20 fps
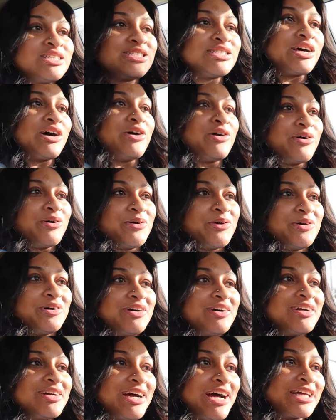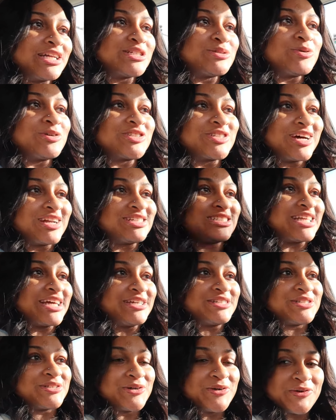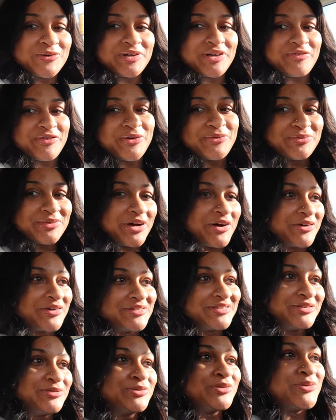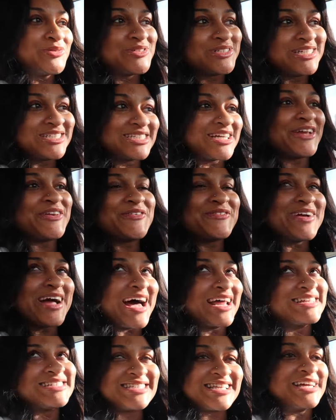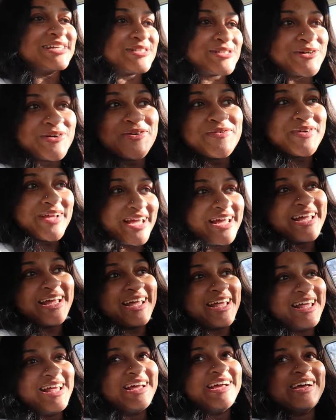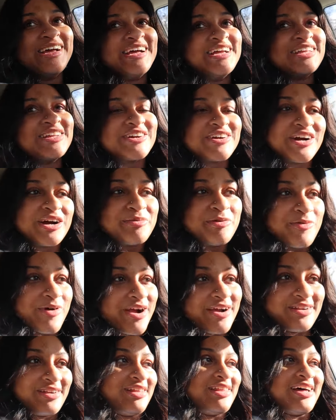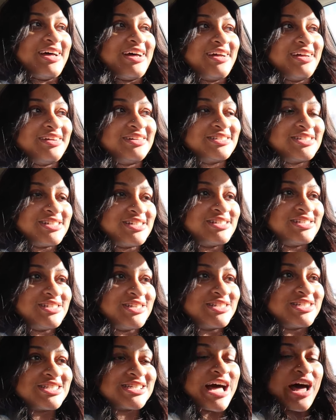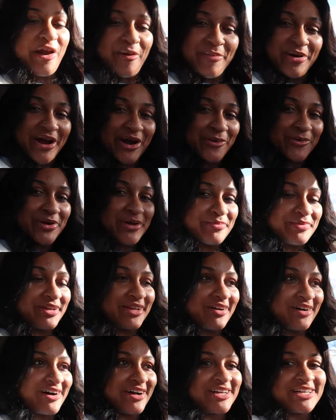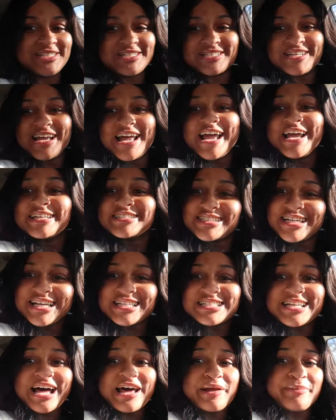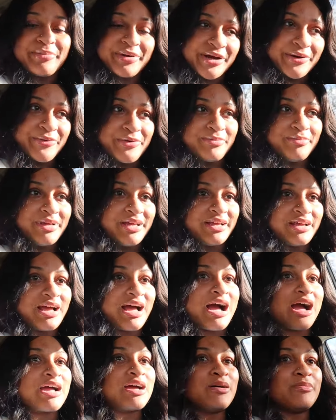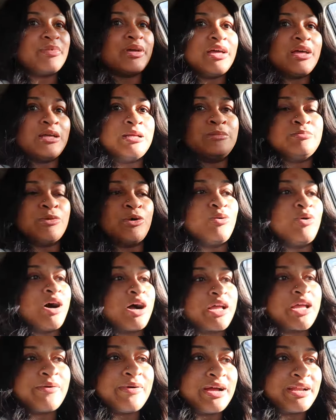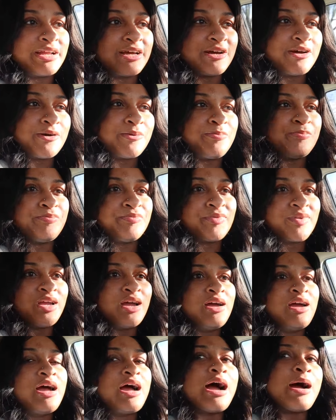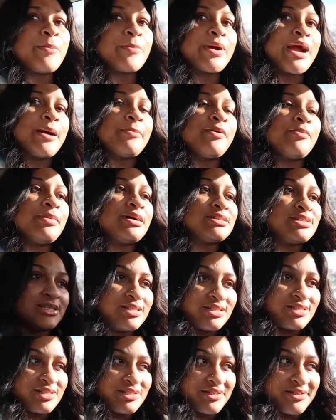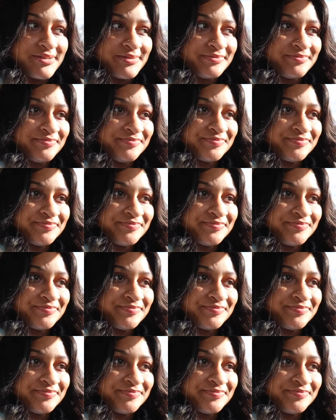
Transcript: So I just want y'all to stay tuned. If you know you're new to the channel, you gotta stay tuned in. Your girl be working a lot. You just gotta bear with me, y'all. You just gotta bear with me. I am in Milwaukee right now. I'm grabbing my sister.